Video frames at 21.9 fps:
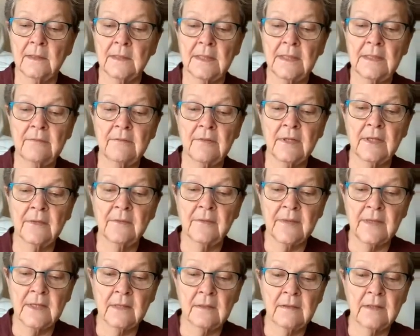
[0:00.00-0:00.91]
Even at
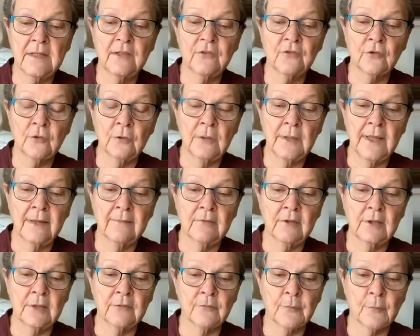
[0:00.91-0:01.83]
the initial
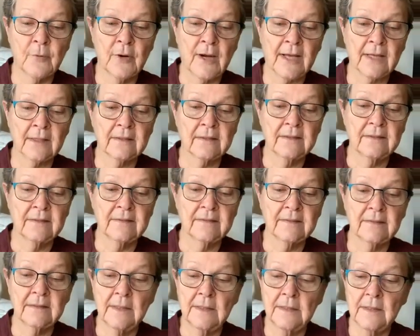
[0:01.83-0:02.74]
level of
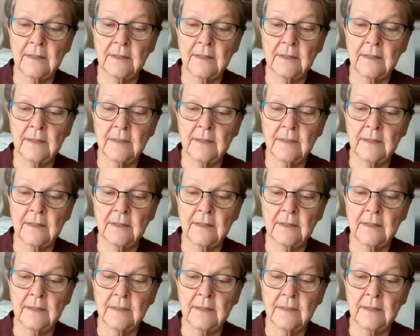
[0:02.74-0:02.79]
practice,